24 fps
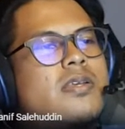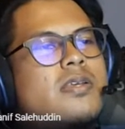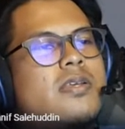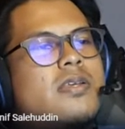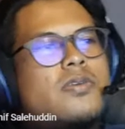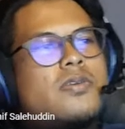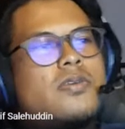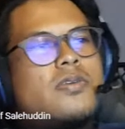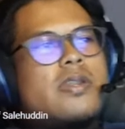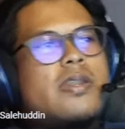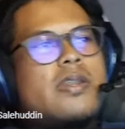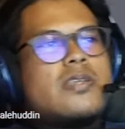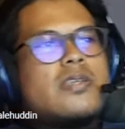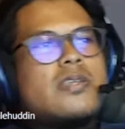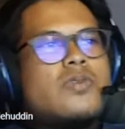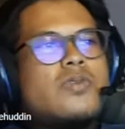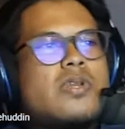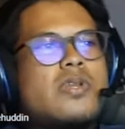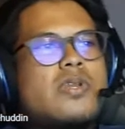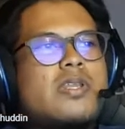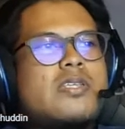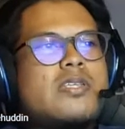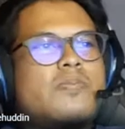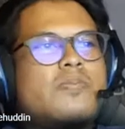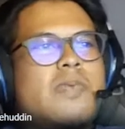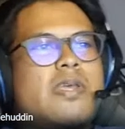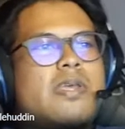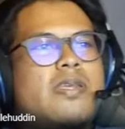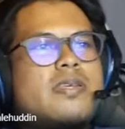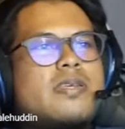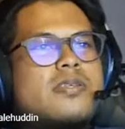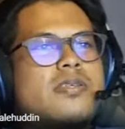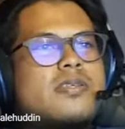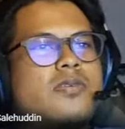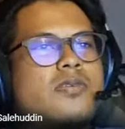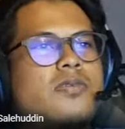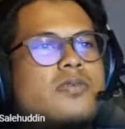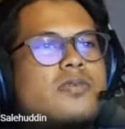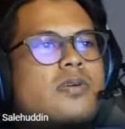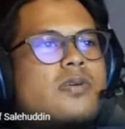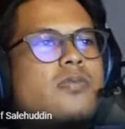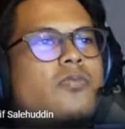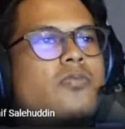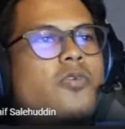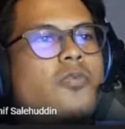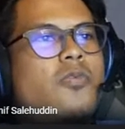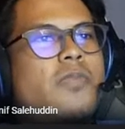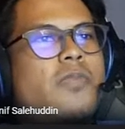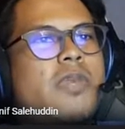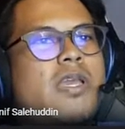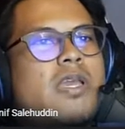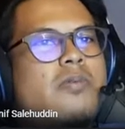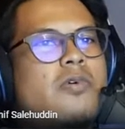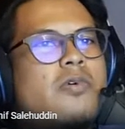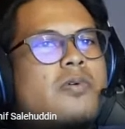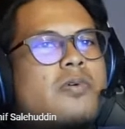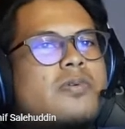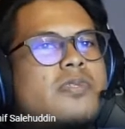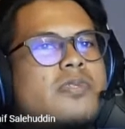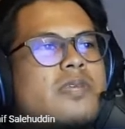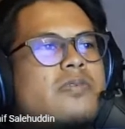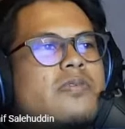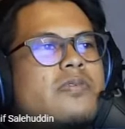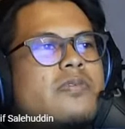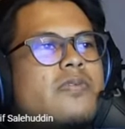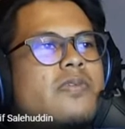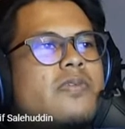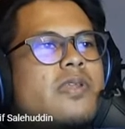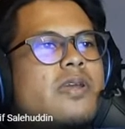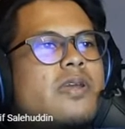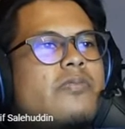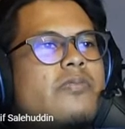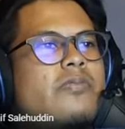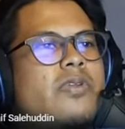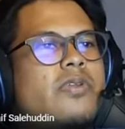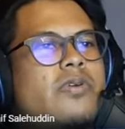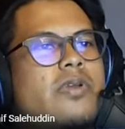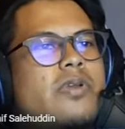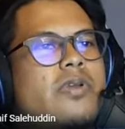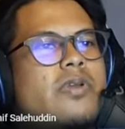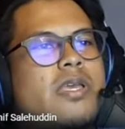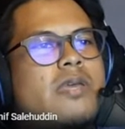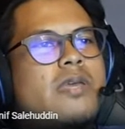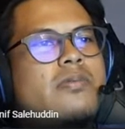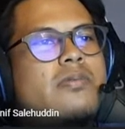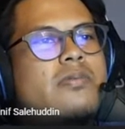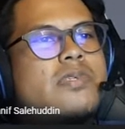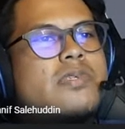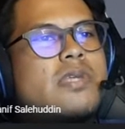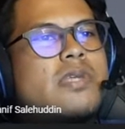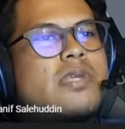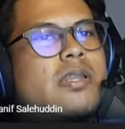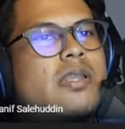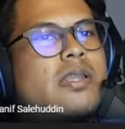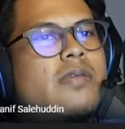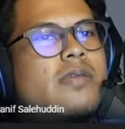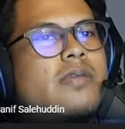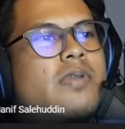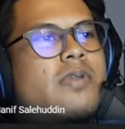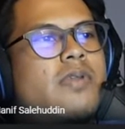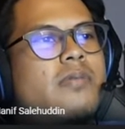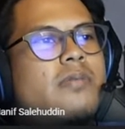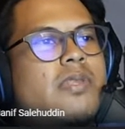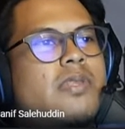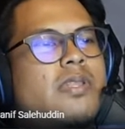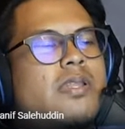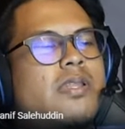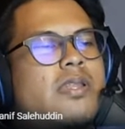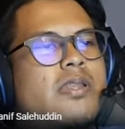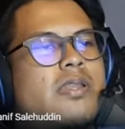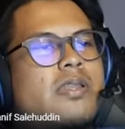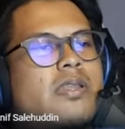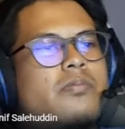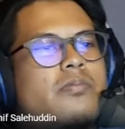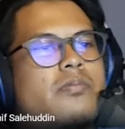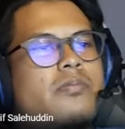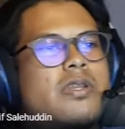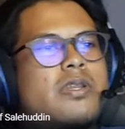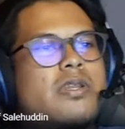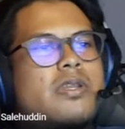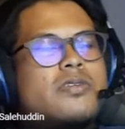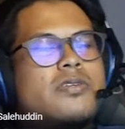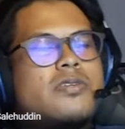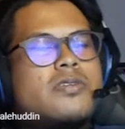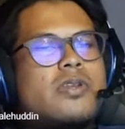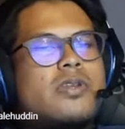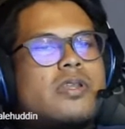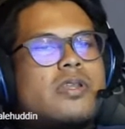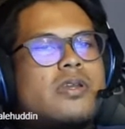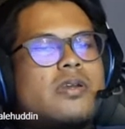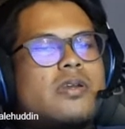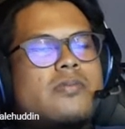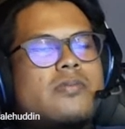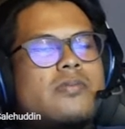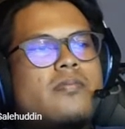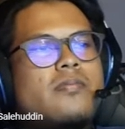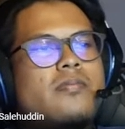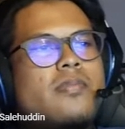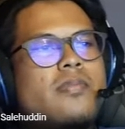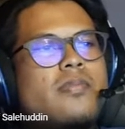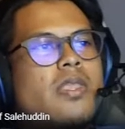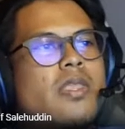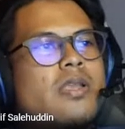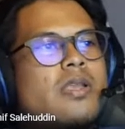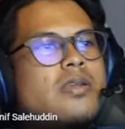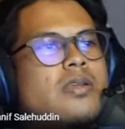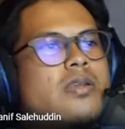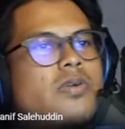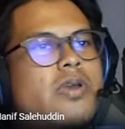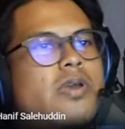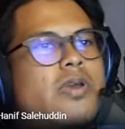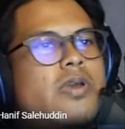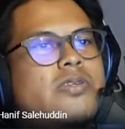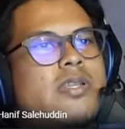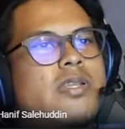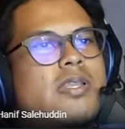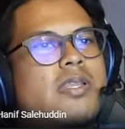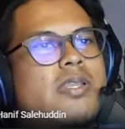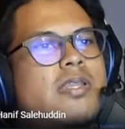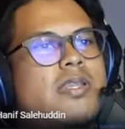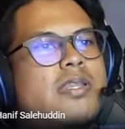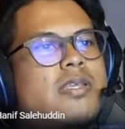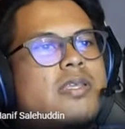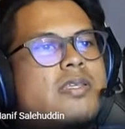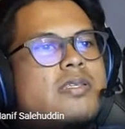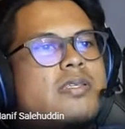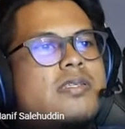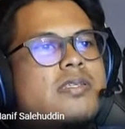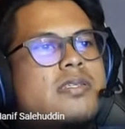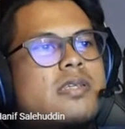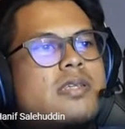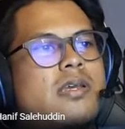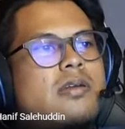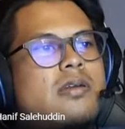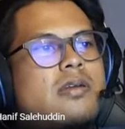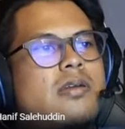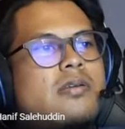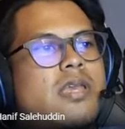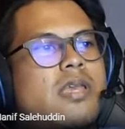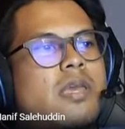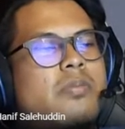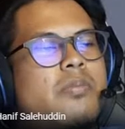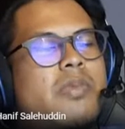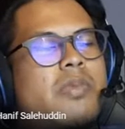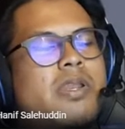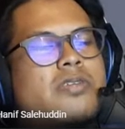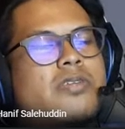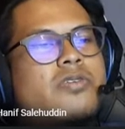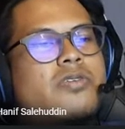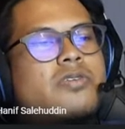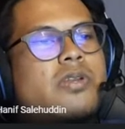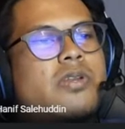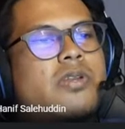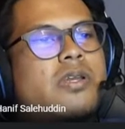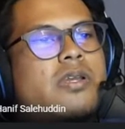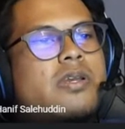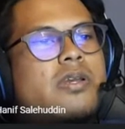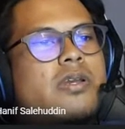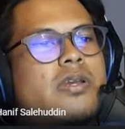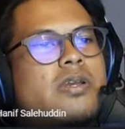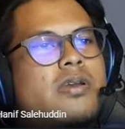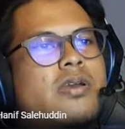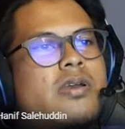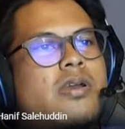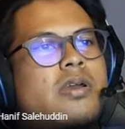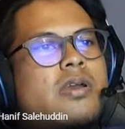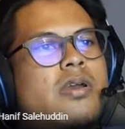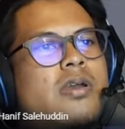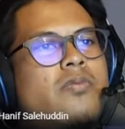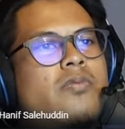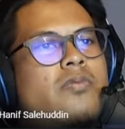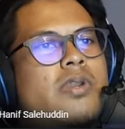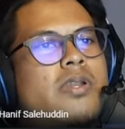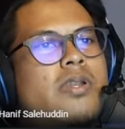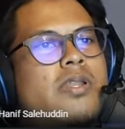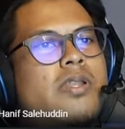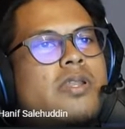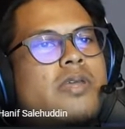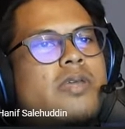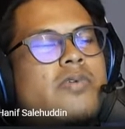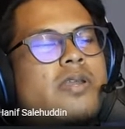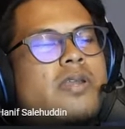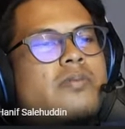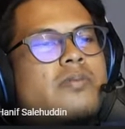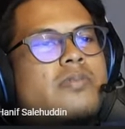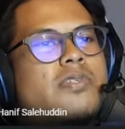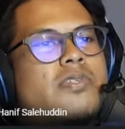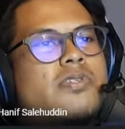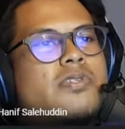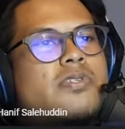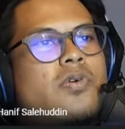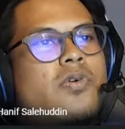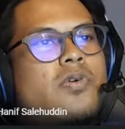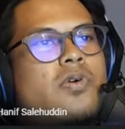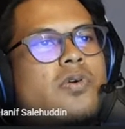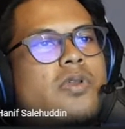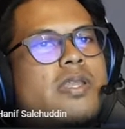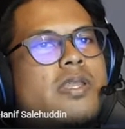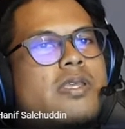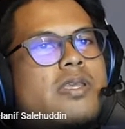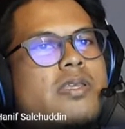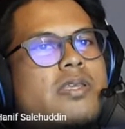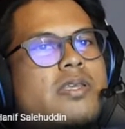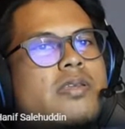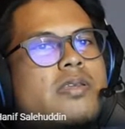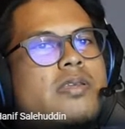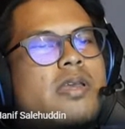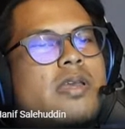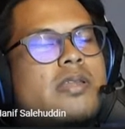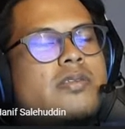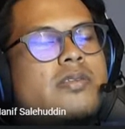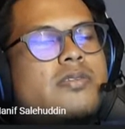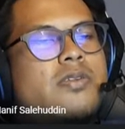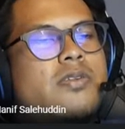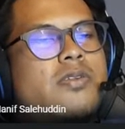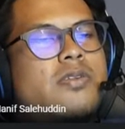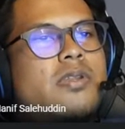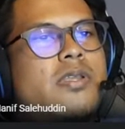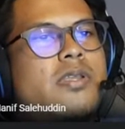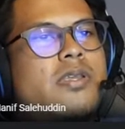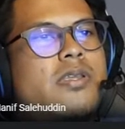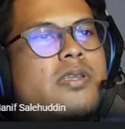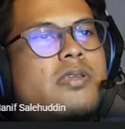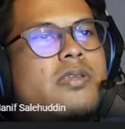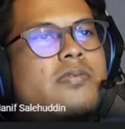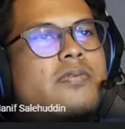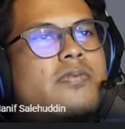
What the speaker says: So the next one is players would become obsessed with their video games and develop internet gaming disorder. So actually this gaming disorder will develop slowly and slowly.